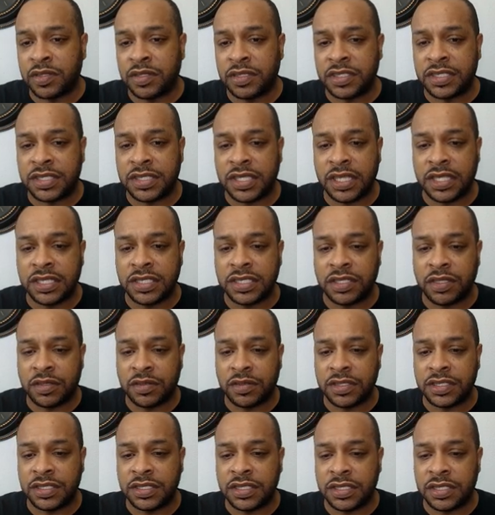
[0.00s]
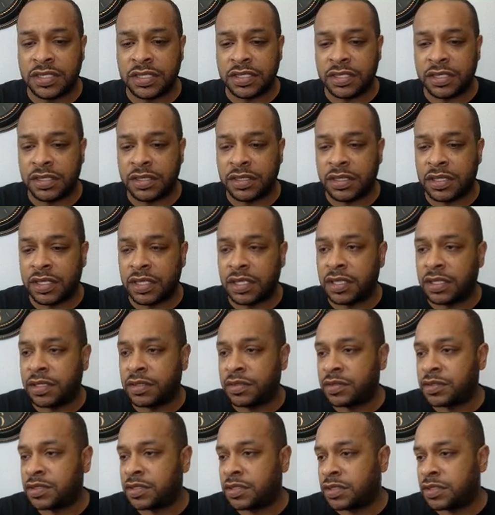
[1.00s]
going to say is, though, is it,
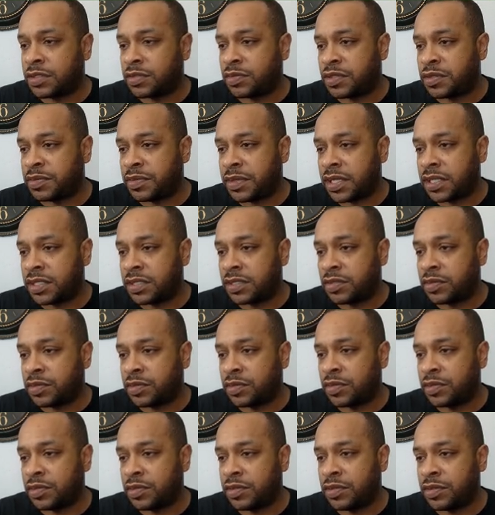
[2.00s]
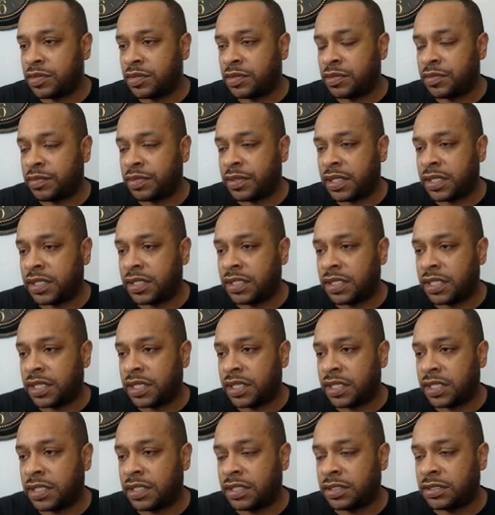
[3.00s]
so let's switch back to
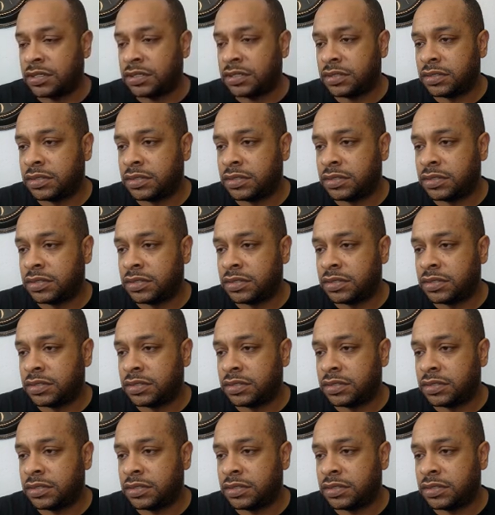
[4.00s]
Polygon.